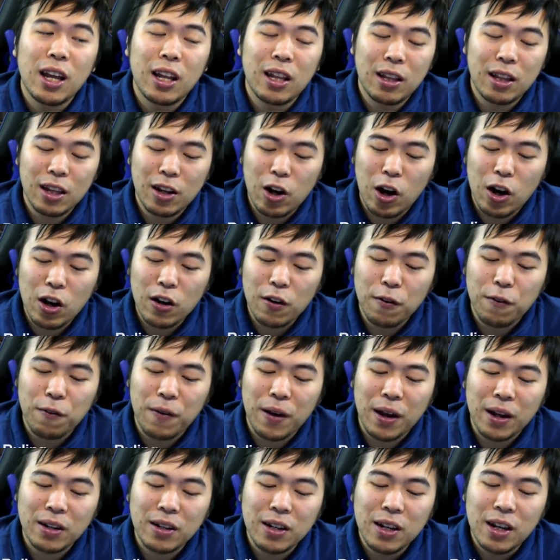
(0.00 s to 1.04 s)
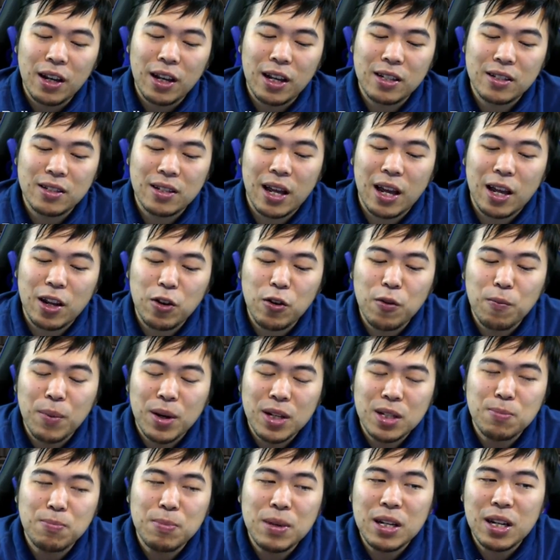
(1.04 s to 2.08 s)
The card effect is that you
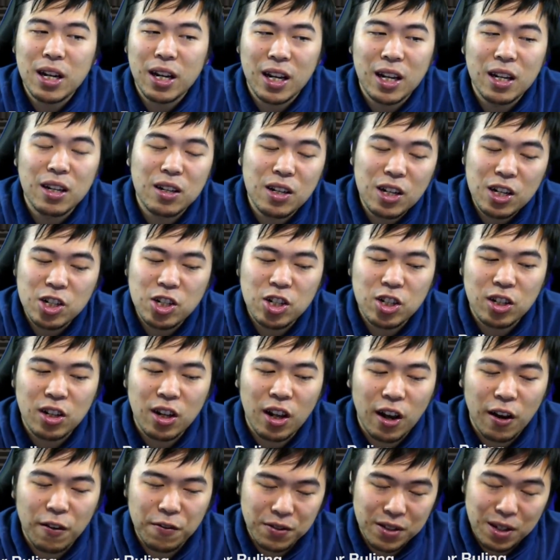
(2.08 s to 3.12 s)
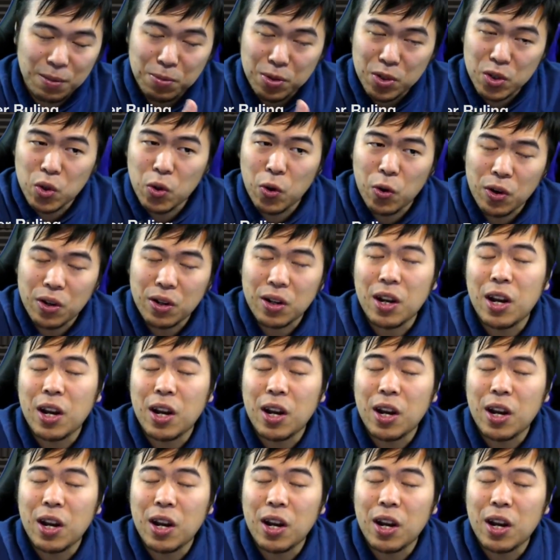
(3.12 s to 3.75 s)
must meet a condition of some sort,